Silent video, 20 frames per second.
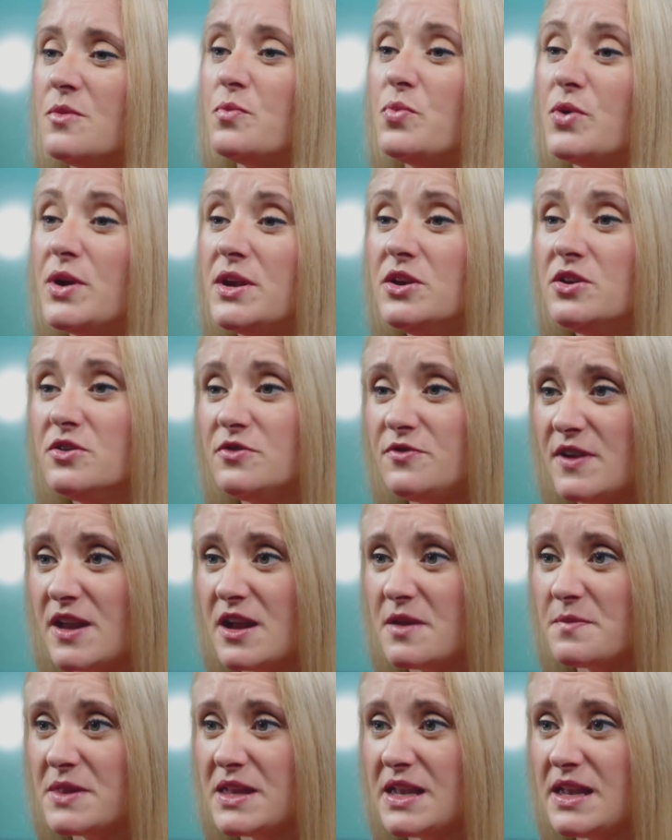Bring your
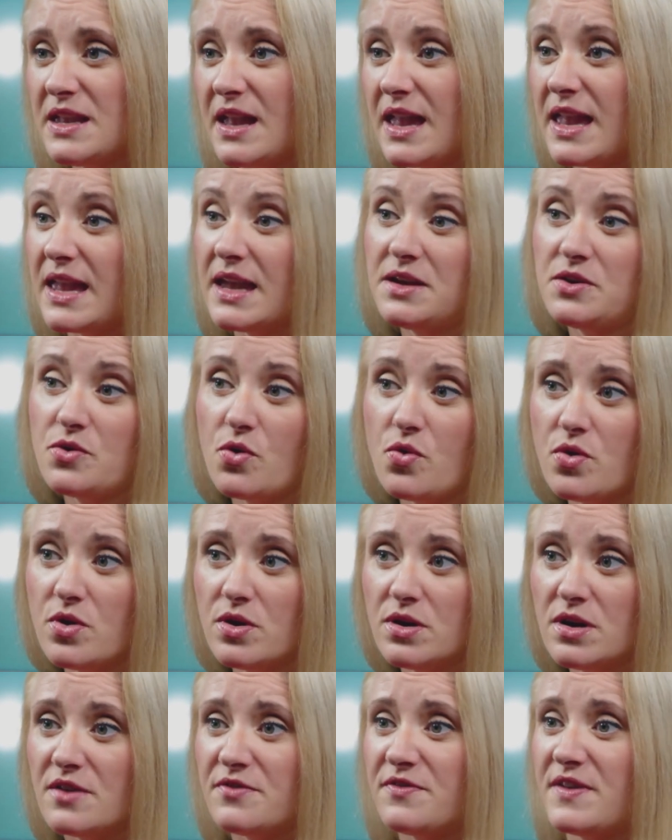family
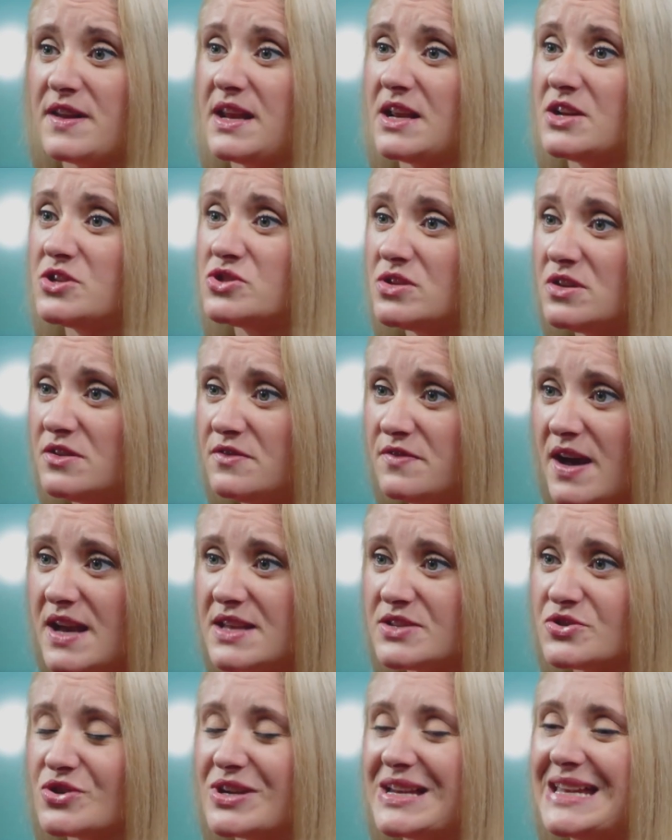and/or a financial
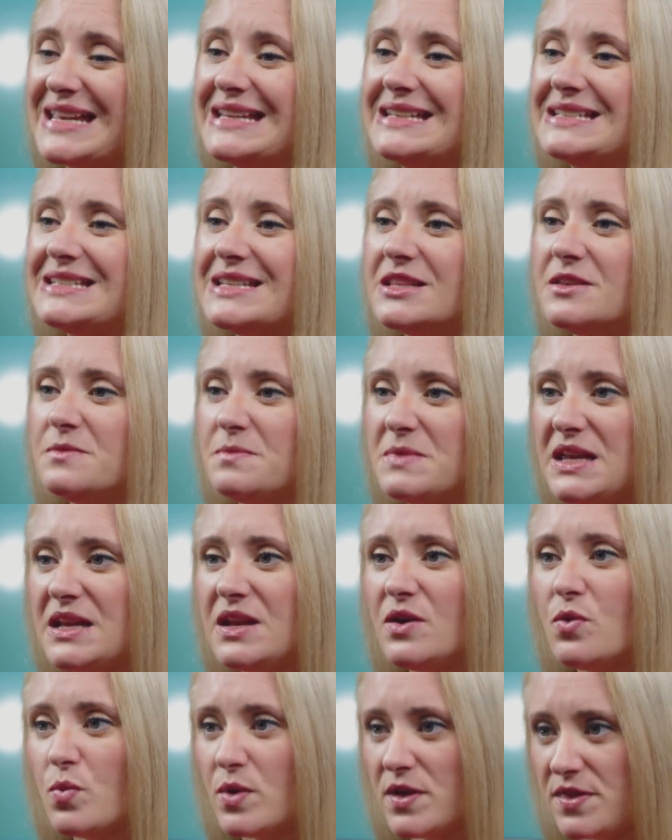advisor into the
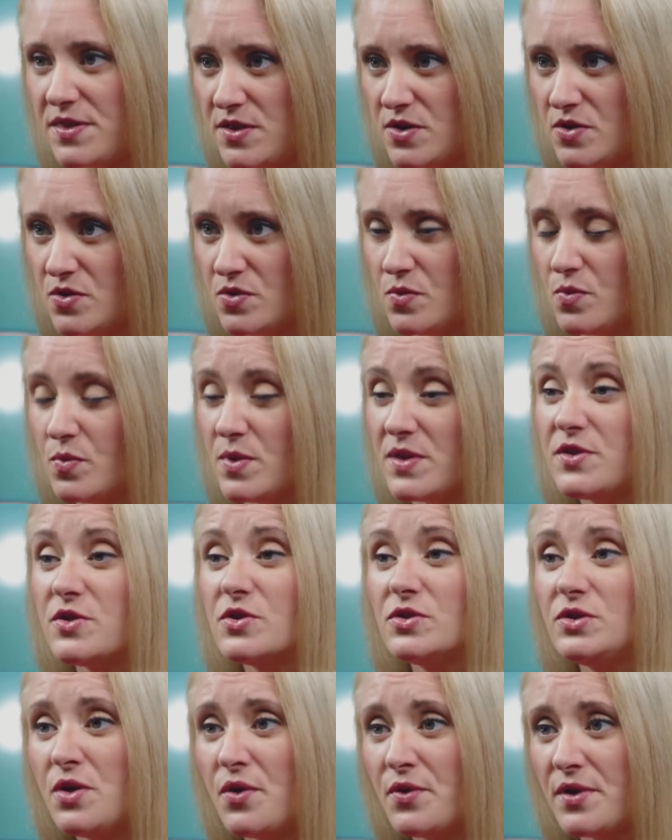meeting with you with
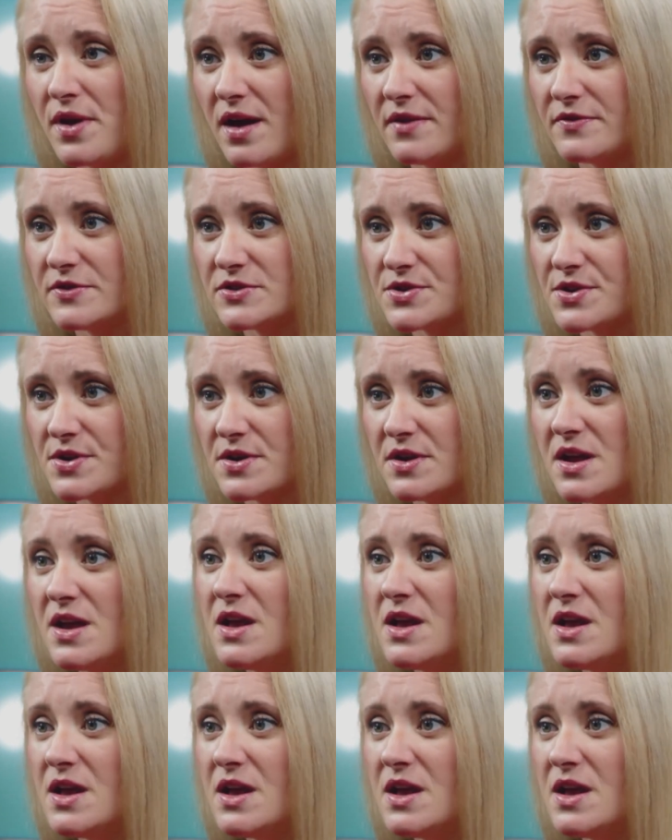your loan officer,